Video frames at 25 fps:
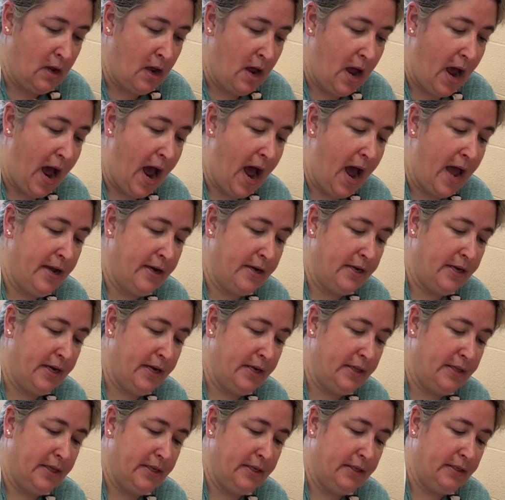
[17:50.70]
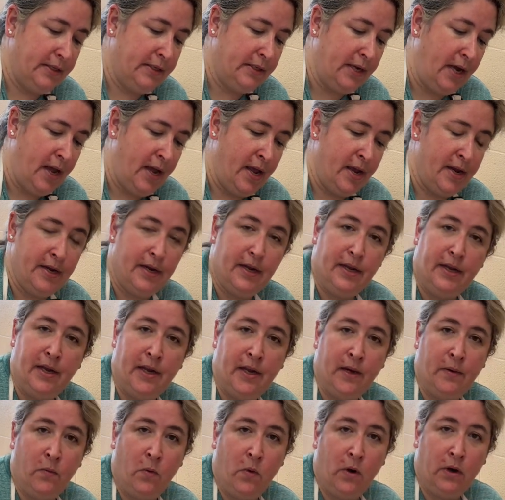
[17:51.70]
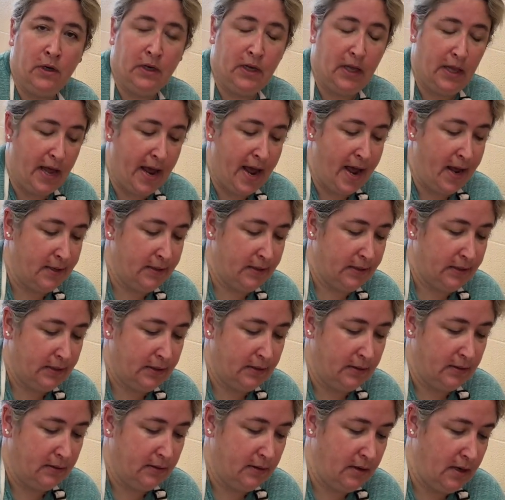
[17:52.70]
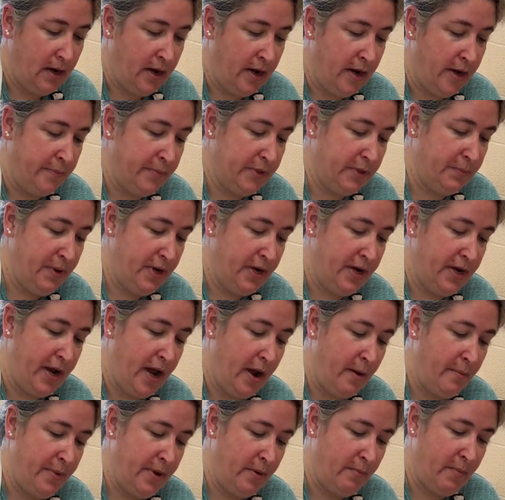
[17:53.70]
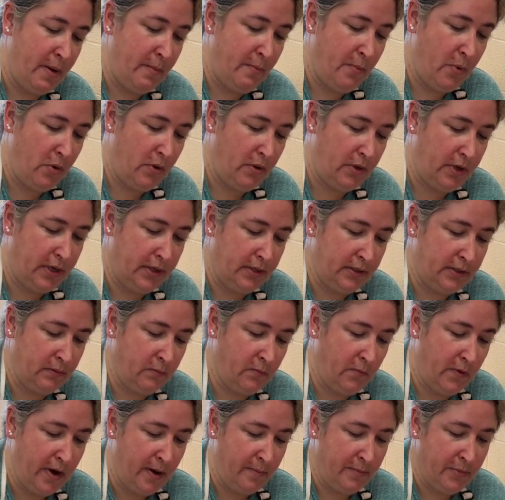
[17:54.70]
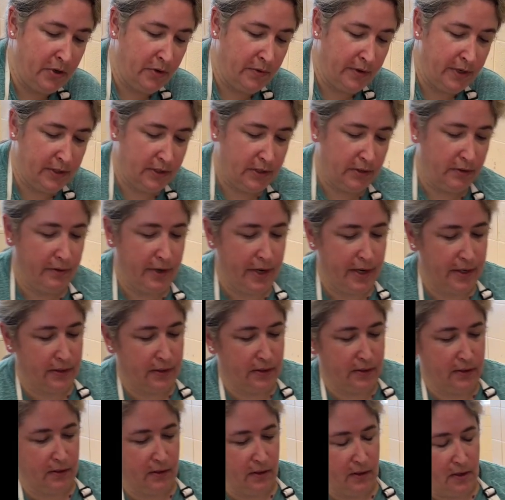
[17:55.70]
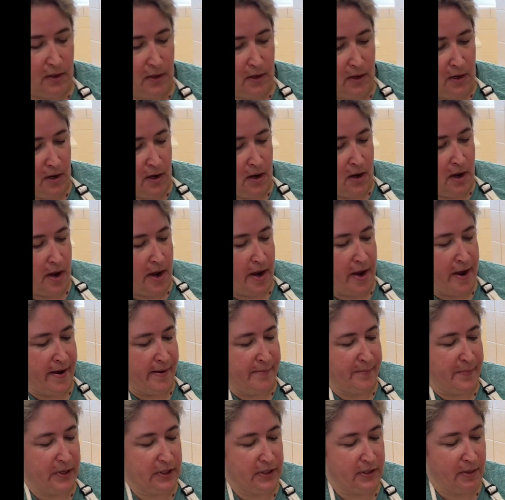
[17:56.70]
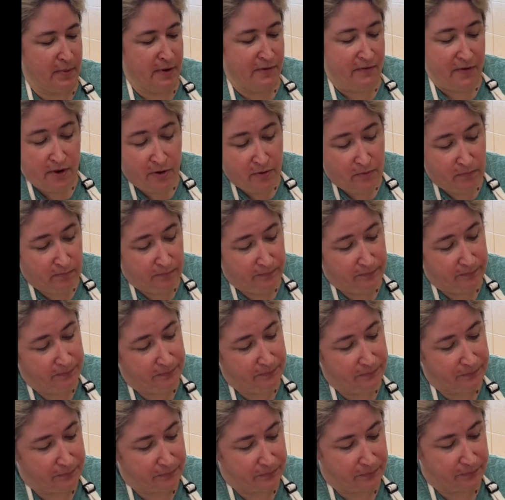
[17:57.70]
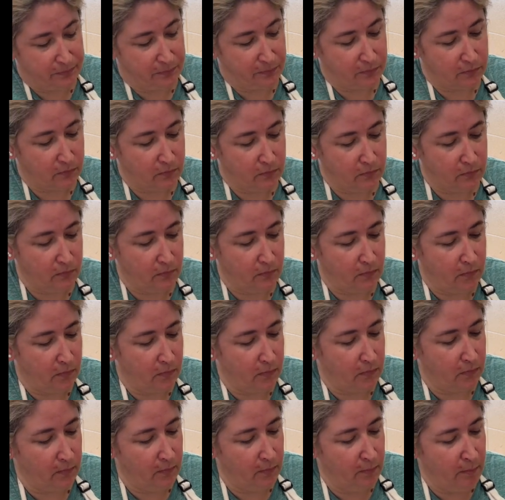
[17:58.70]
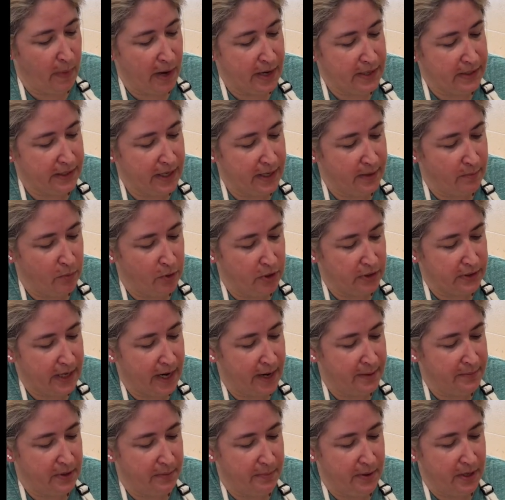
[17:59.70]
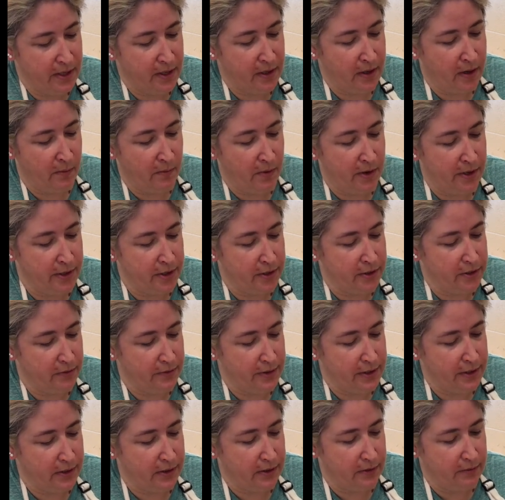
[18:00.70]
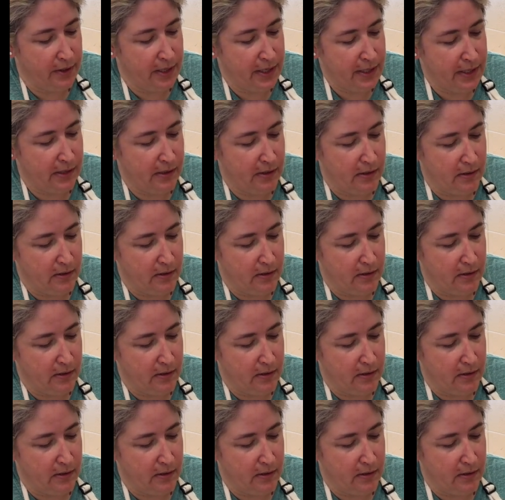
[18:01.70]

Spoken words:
I could get this done in 1 class, depending how big my bowl is and what I'm doing to it. But some of you, it might take more time depending on what you're doing to it.